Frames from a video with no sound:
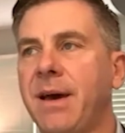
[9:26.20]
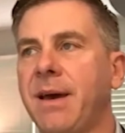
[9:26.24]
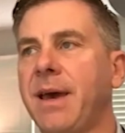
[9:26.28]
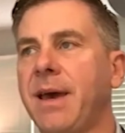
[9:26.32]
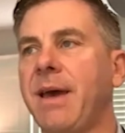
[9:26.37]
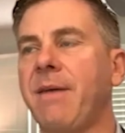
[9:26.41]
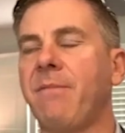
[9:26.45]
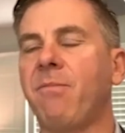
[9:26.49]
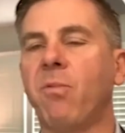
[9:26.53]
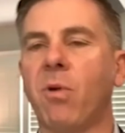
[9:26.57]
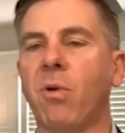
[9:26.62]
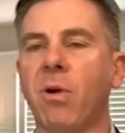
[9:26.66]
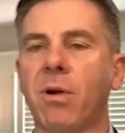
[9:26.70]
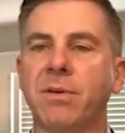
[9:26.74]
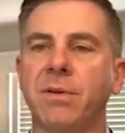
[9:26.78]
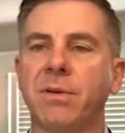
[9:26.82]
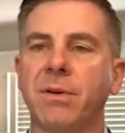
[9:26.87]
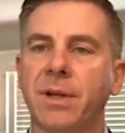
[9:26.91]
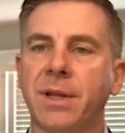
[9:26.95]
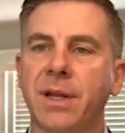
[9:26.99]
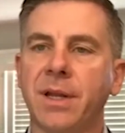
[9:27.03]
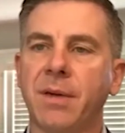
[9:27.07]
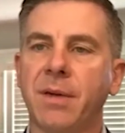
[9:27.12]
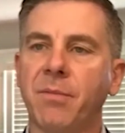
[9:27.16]
have worked
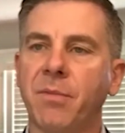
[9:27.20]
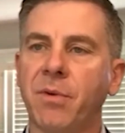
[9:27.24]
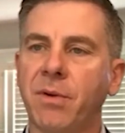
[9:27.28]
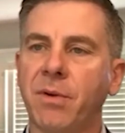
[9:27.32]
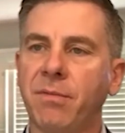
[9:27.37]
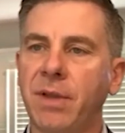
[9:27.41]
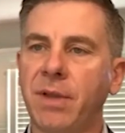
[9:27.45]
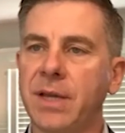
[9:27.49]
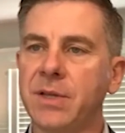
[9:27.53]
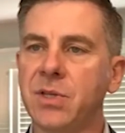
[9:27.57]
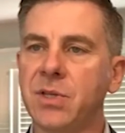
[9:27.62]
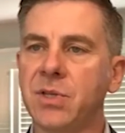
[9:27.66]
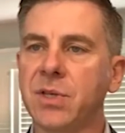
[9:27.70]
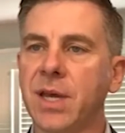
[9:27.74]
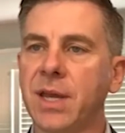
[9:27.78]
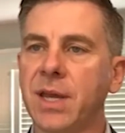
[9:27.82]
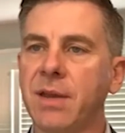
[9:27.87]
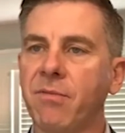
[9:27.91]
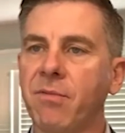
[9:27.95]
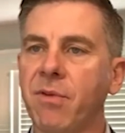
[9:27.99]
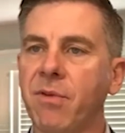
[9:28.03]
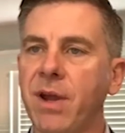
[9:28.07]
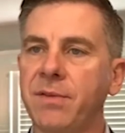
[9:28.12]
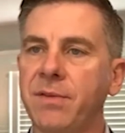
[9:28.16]
on a number of
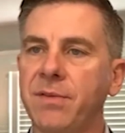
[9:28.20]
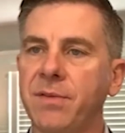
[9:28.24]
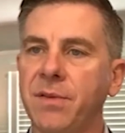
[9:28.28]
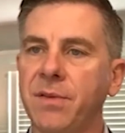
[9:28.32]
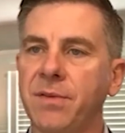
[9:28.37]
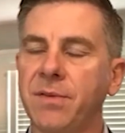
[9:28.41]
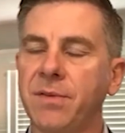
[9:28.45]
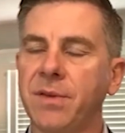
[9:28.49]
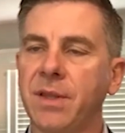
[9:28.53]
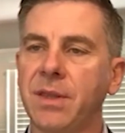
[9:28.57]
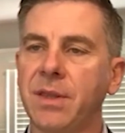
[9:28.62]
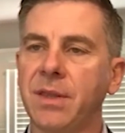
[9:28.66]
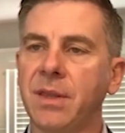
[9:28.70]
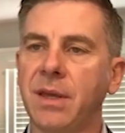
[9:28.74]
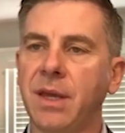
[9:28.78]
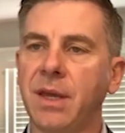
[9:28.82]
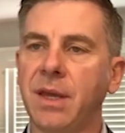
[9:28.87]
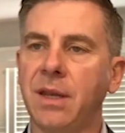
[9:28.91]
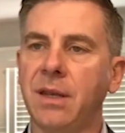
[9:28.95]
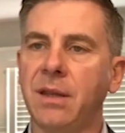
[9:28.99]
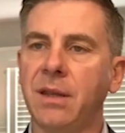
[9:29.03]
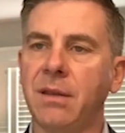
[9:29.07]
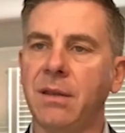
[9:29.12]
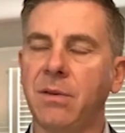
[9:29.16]
legislative races
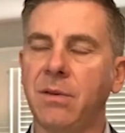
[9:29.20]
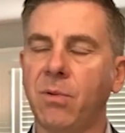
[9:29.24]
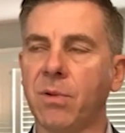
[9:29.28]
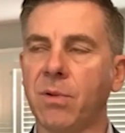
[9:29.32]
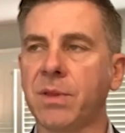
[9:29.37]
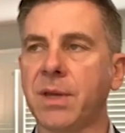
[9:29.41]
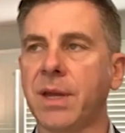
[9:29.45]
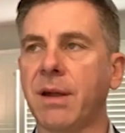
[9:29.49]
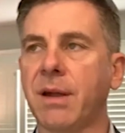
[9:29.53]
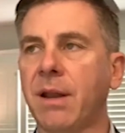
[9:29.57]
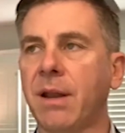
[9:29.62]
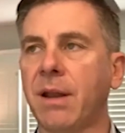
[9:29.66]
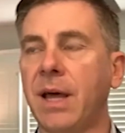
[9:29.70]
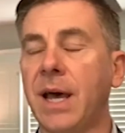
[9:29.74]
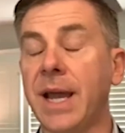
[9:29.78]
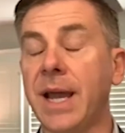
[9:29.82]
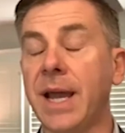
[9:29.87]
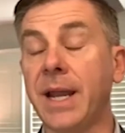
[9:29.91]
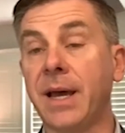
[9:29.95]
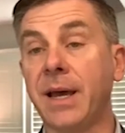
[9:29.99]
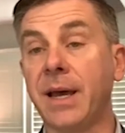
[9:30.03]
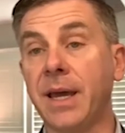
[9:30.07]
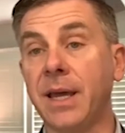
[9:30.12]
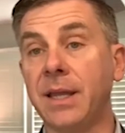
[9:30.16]
in North
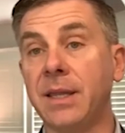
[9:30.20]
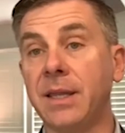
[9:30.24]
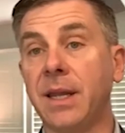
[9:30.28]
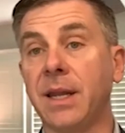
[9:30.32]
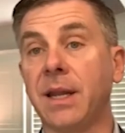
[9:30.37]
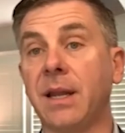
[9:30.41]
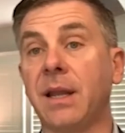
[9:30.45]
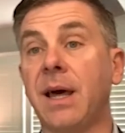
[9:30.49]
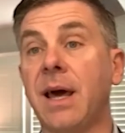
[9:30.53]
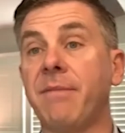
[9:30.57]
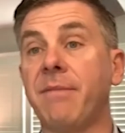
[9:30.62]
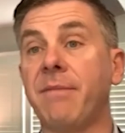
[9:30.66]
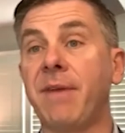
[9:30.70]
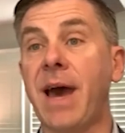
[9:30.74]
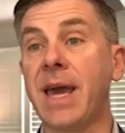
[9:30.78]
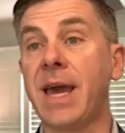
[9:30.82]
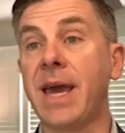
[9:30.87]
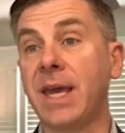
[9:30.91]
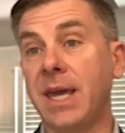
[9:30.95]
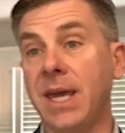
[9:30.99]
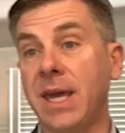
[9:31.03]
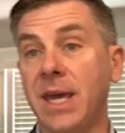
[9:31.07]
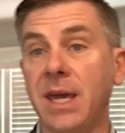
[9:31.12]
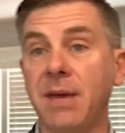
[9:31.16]
Carolina, and then a lot of
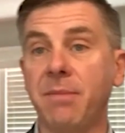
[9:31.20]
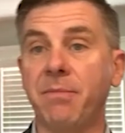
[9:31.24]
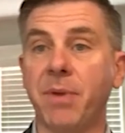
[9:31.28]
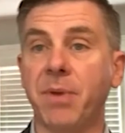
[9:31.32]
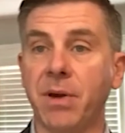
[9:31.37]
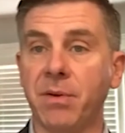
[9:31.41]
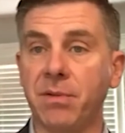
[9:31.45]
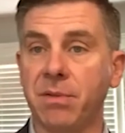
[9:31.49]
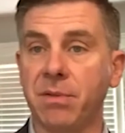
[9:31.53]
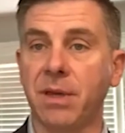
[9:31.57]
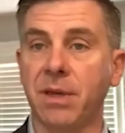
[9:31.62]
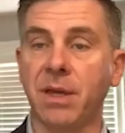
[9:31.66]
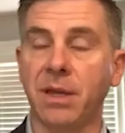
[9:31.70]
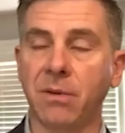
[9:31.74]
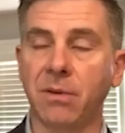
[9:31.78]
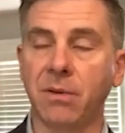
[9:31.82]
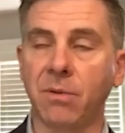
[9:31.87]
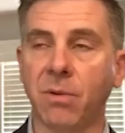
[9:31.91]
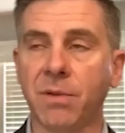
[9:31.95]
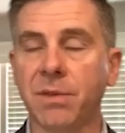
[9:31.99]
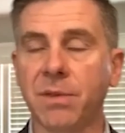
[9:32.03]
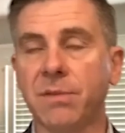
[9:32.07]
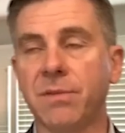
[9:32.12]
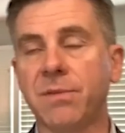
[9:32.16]
IE, both in
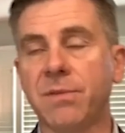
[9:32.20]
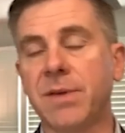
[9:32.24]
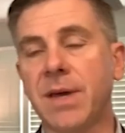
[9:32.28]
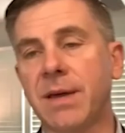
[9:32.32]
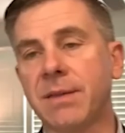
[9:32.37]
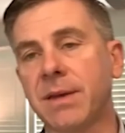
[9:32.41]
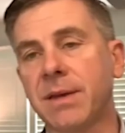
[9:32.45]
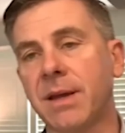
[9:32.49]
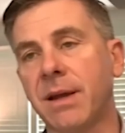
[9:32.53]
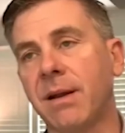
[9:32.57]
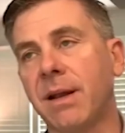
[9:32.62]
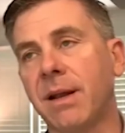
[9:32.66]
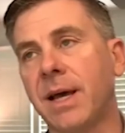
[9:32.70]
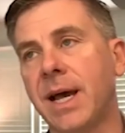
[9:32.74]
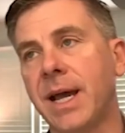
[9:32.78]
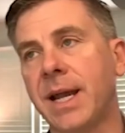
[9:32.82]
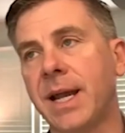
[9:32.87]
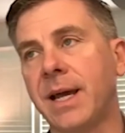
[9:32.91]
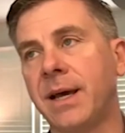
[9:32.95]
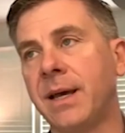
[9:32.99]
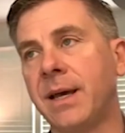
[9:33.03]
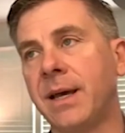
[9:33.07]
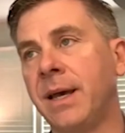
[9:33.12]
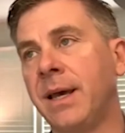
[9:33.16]
North and South
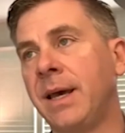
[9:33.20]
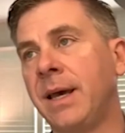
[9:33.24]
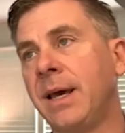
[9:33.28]
Carolina.